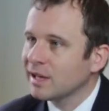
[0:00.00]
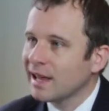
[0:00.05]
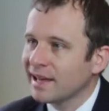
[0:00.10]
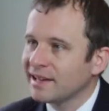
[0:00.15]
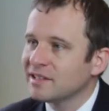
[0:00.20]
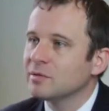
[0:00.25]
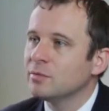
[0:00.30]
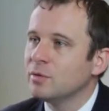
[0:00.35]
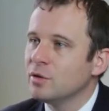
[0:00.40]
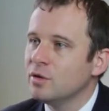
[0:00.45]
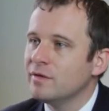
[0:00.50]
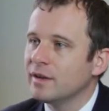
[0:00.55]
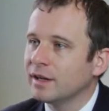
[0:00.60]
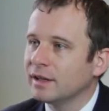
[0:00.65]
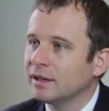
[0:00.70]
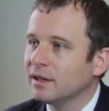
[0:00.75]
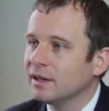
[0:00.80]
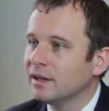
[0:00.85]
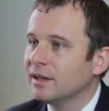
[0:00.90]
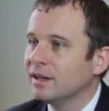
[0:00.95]
and legs are
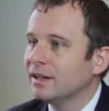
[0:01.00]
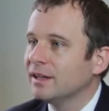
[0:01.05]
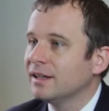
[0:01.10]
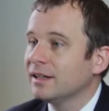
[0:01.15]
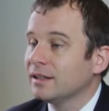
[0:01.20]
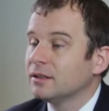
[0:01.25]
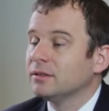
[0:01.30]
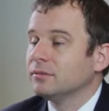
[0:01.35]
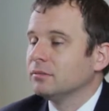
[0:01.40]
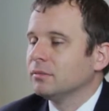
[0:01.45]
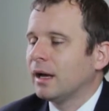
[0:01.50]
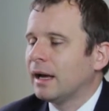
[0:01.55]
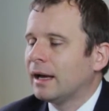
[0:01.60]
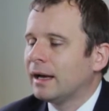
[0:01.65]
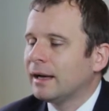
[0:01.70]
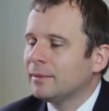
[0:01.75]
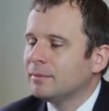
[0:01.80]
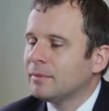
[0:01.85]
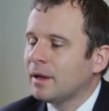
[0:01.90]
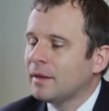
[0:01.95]
moving,
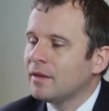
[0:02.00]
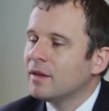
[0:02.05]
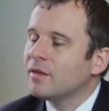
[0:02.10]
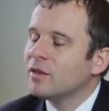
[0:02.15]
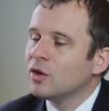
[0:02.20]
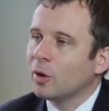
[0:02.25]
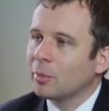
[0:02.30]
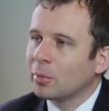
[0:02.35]
and that the